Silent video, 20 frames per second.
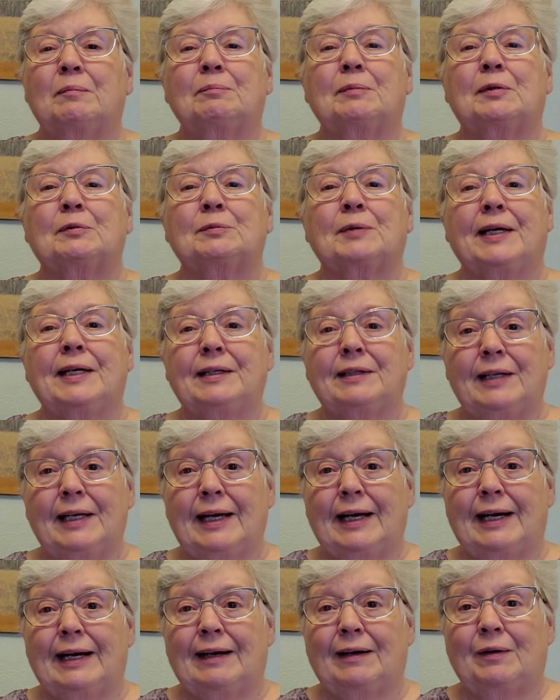But right
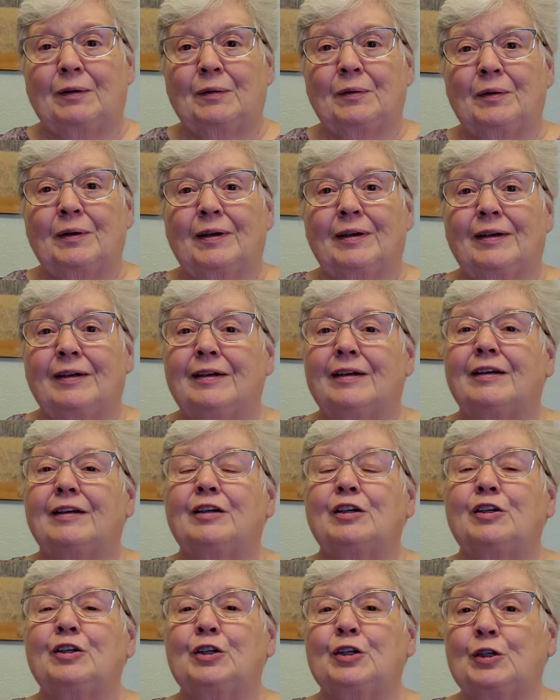now,
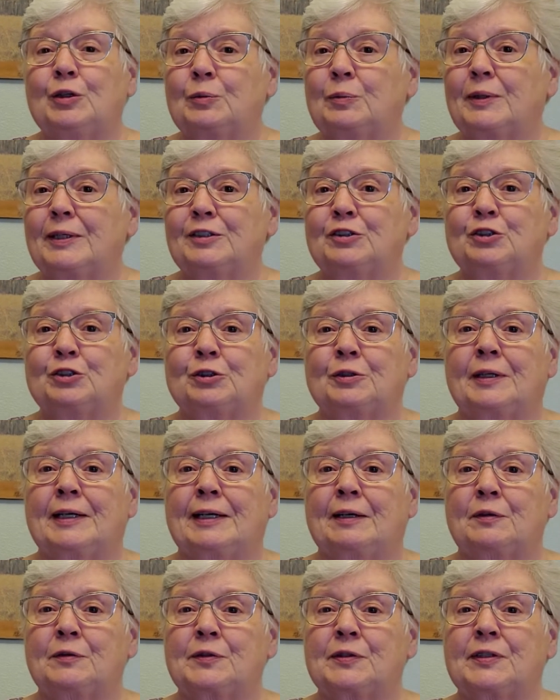you want your
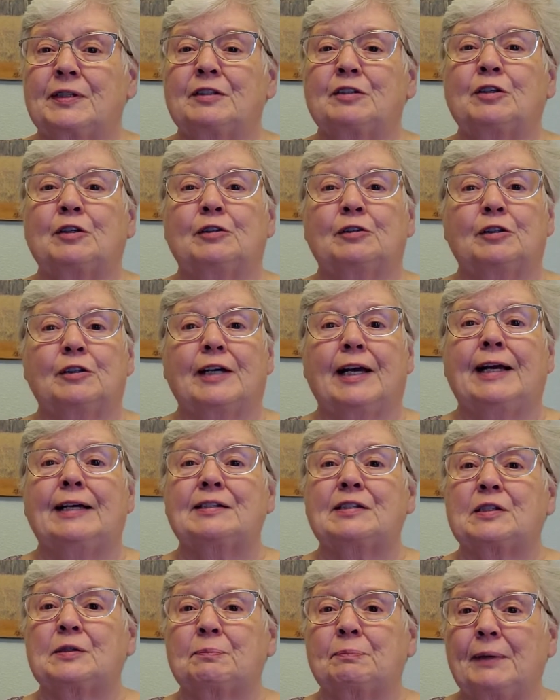house to look
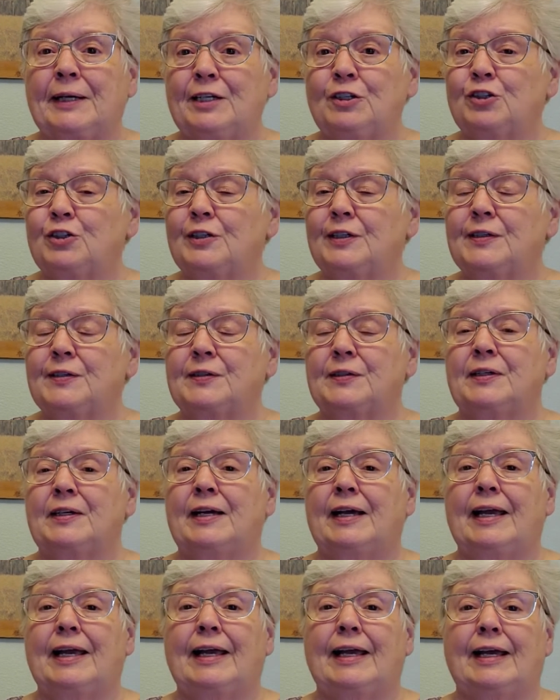as spacious
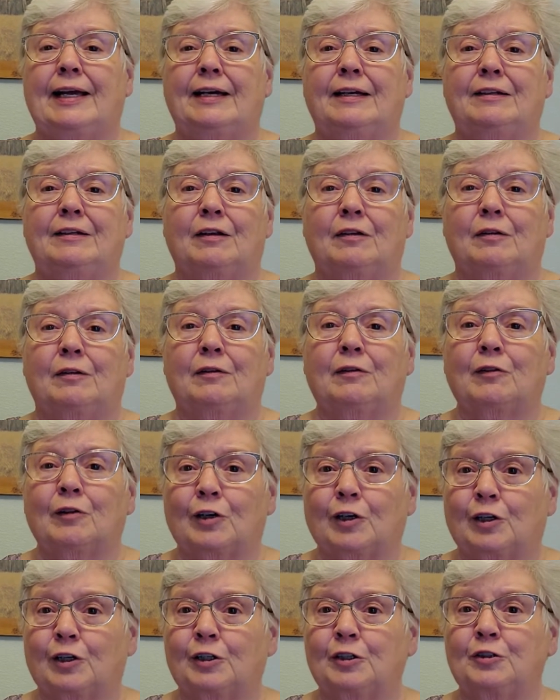and
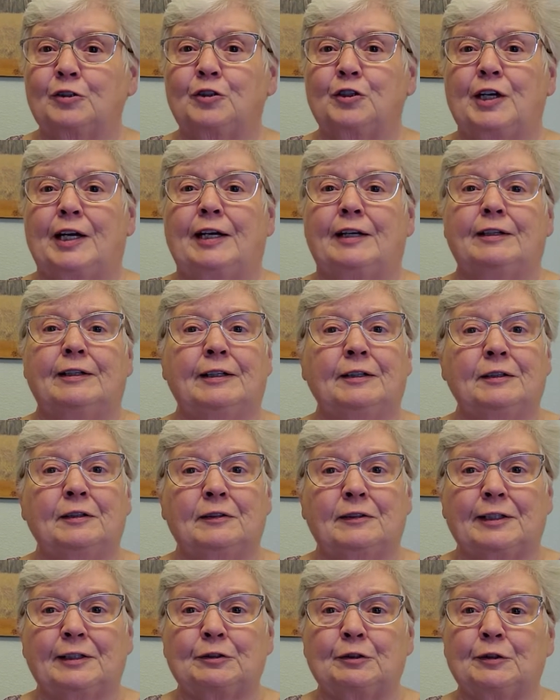large and
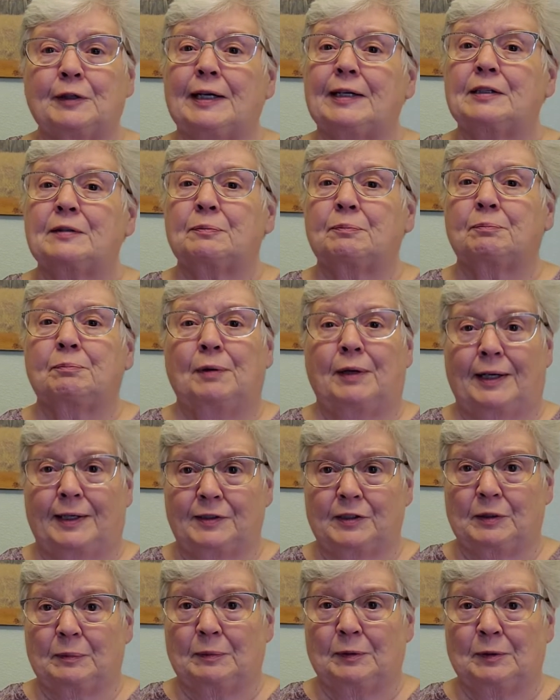uncluttered as
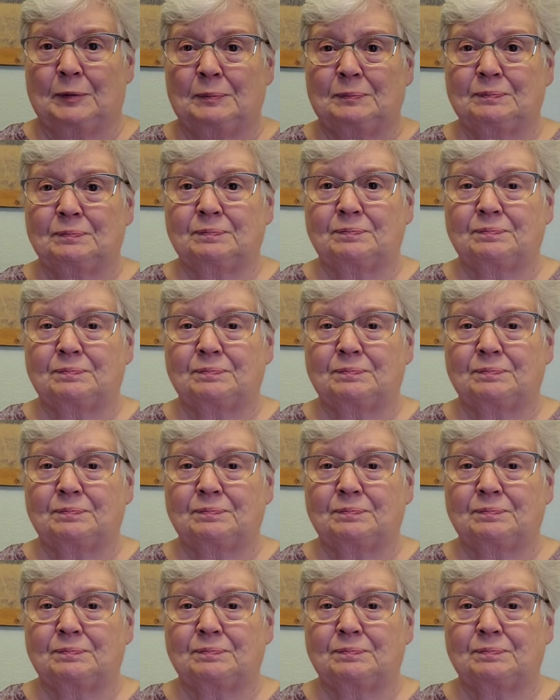possible.